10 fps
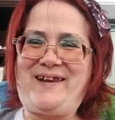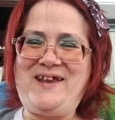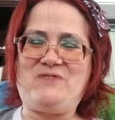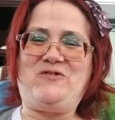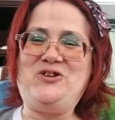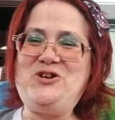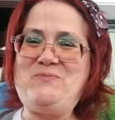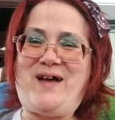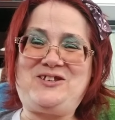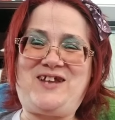If you're new to
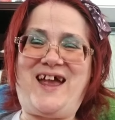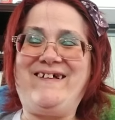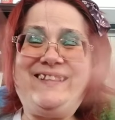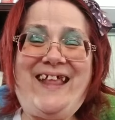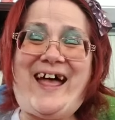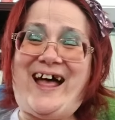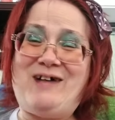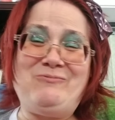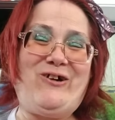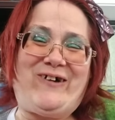my channel,
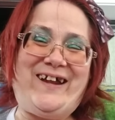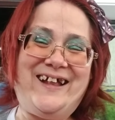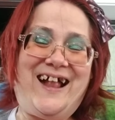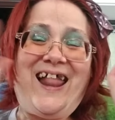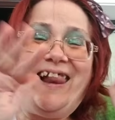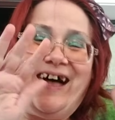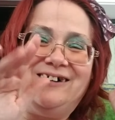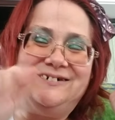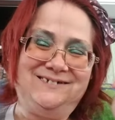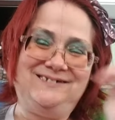I'm Lori.
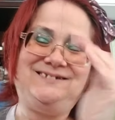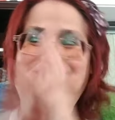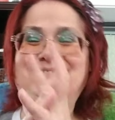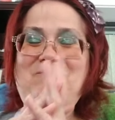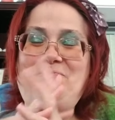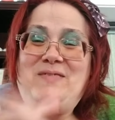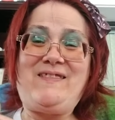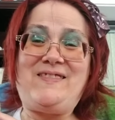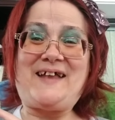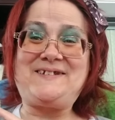Hello.
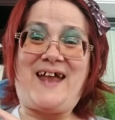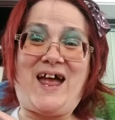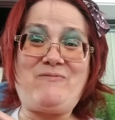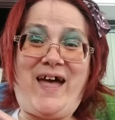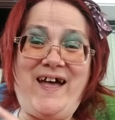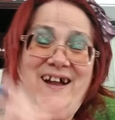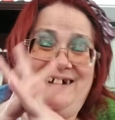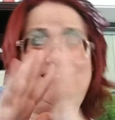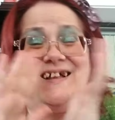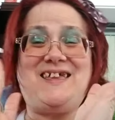Nice to have you here.
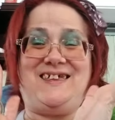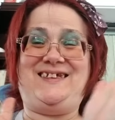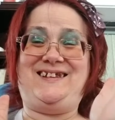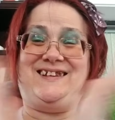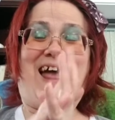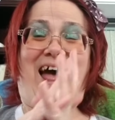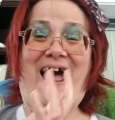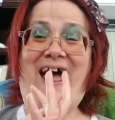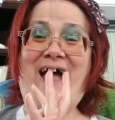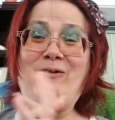And
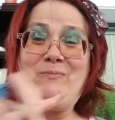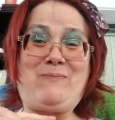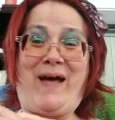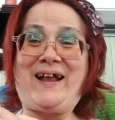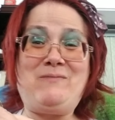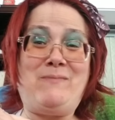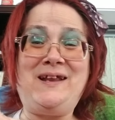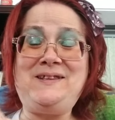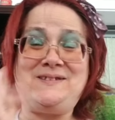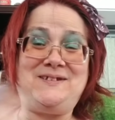I will be back in a
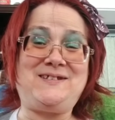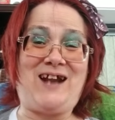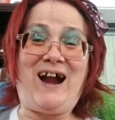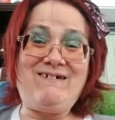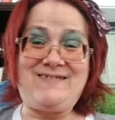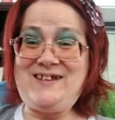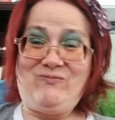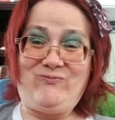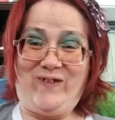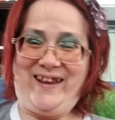minute to start this
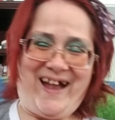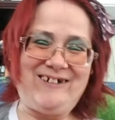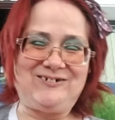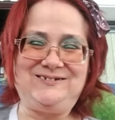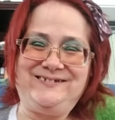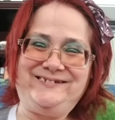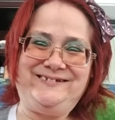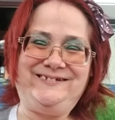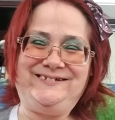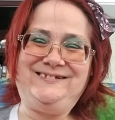video.
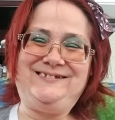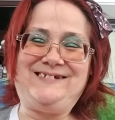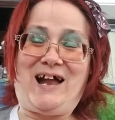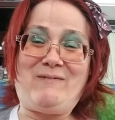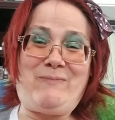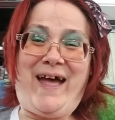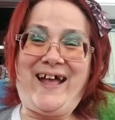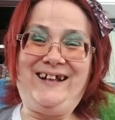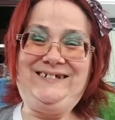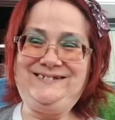I'll be back.